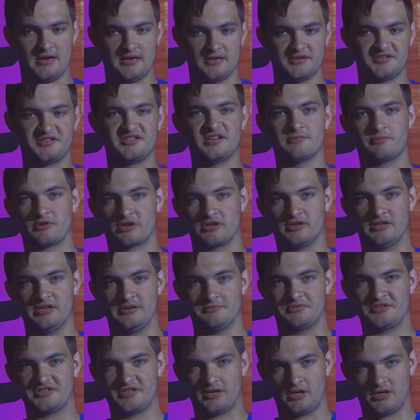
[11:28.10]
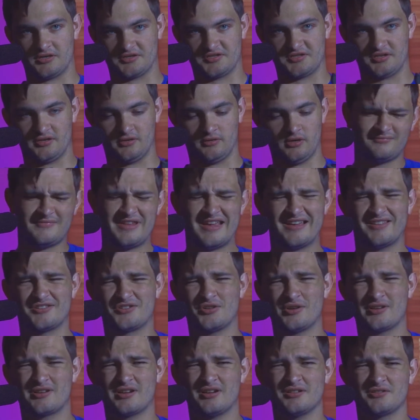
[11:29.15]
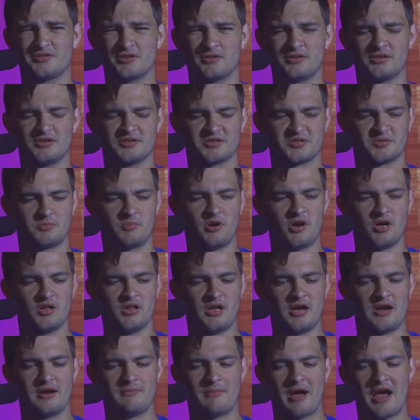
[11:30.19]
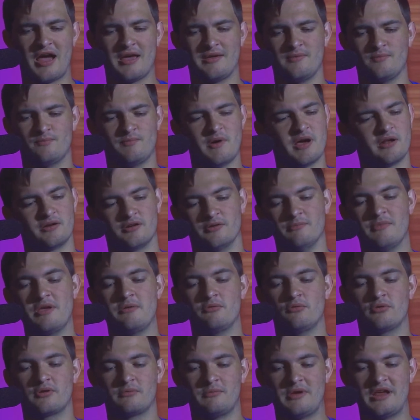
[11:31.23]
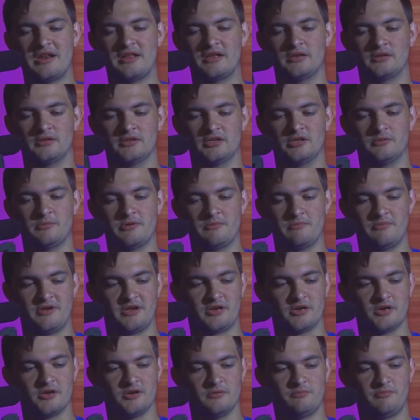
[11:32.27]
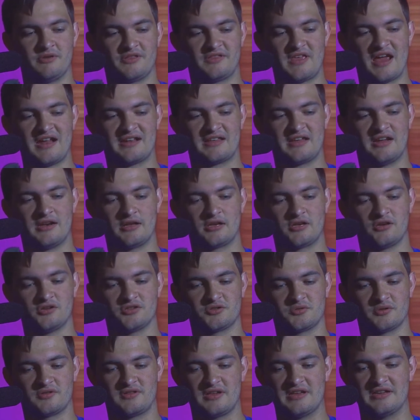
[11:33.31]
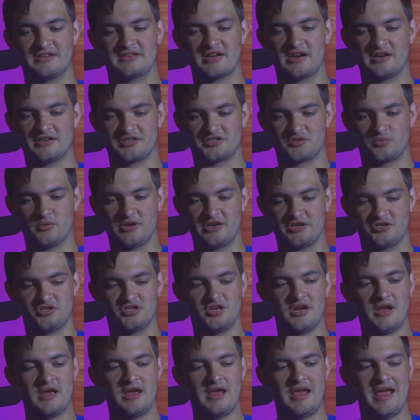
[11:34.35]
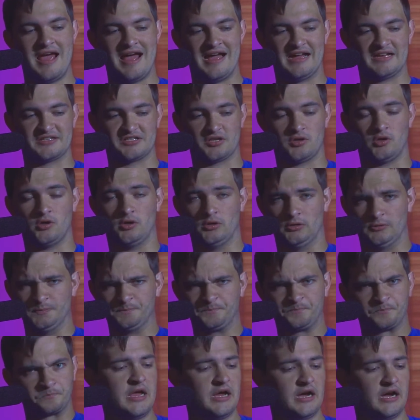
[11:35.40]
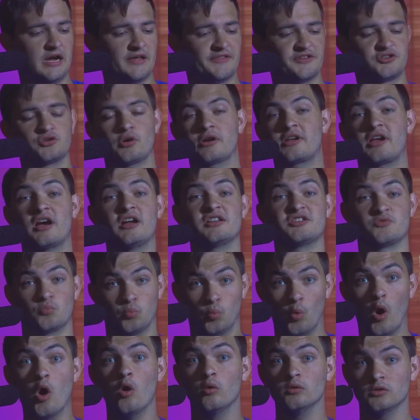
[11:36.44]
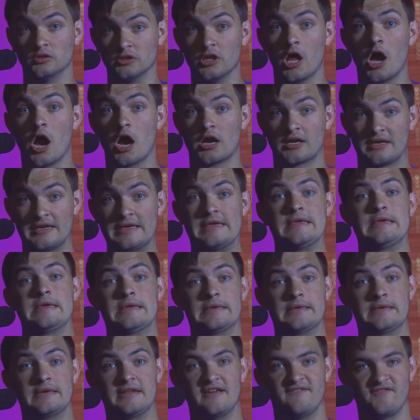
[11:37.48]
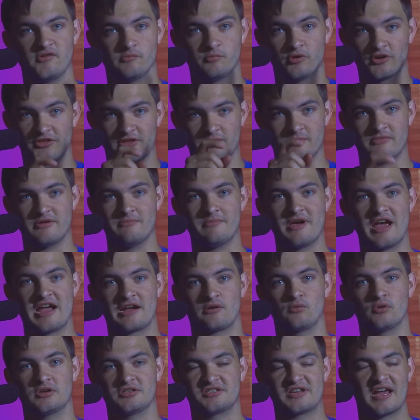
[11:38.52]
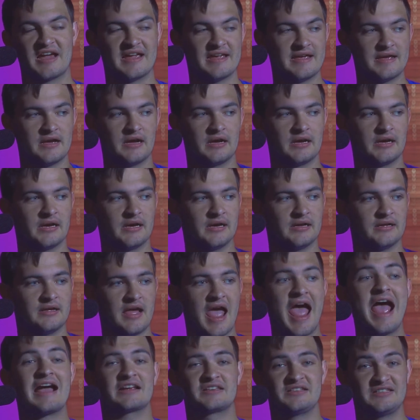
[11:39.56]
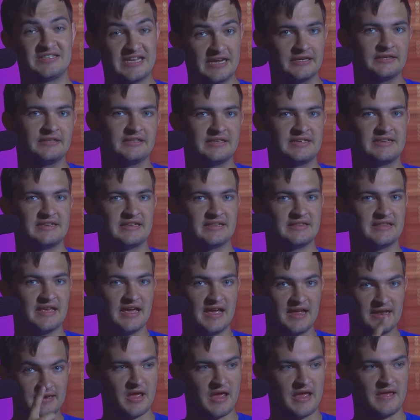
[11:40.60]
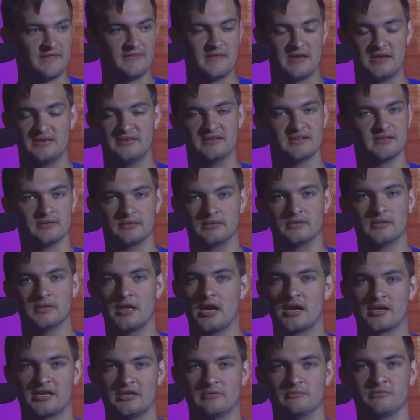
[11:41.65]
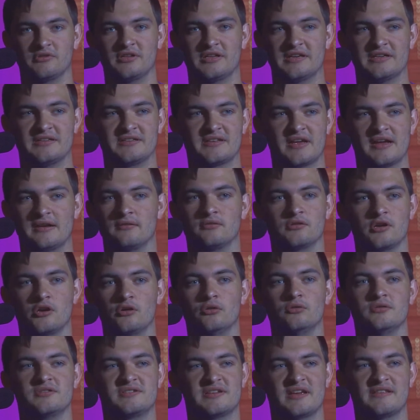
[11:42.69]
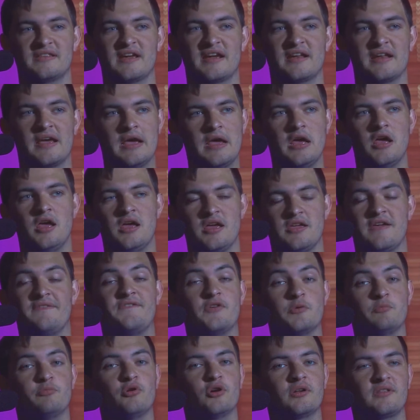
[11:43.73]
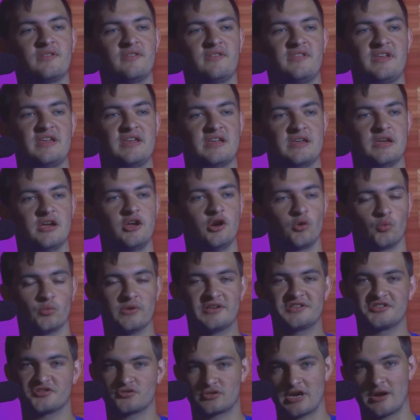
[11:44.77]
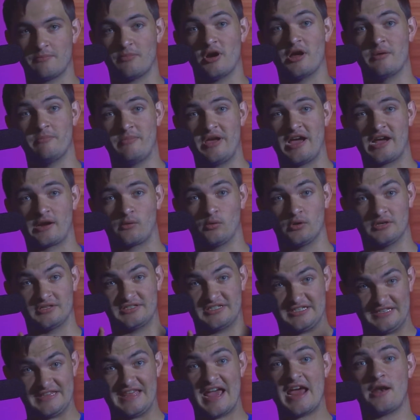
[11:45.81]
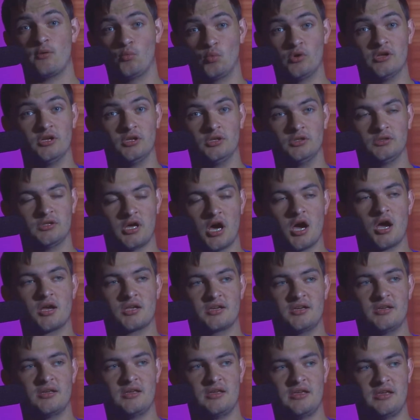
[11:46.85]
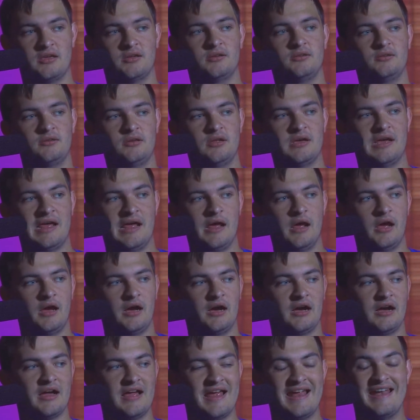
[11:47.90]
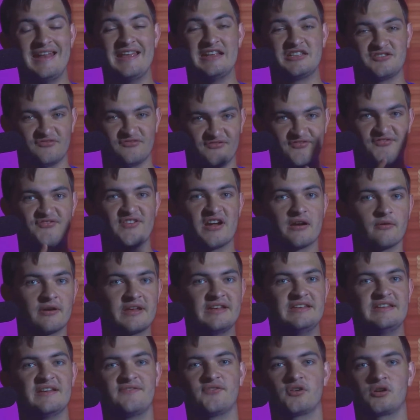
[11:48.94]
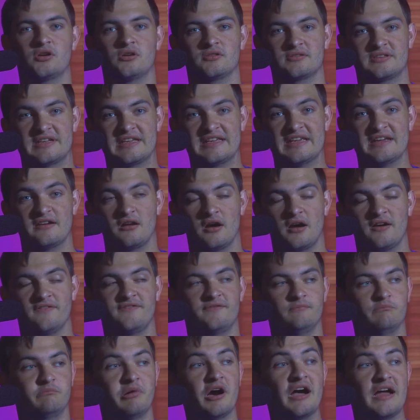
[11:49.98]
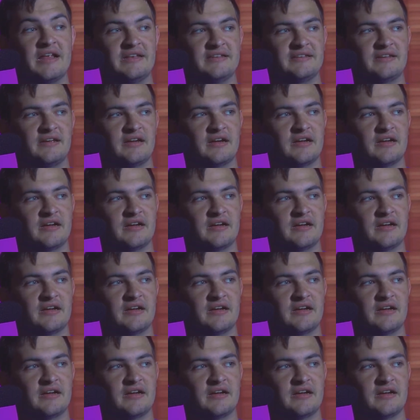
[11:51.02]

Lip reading: snipper clips also. Yeah, the Joy-Cons are a little small. I don't know, maybe would have made it a little bit bigger, but that kind of goes with the entire Switch as a whole. The Joy-Cons won't lock in if you put them in backwards. I accidentally did that, and they didn't lock in place. I don't know who said that. If you put the wrist strap on backwards, that will lock in, and it's very difficult to get off, but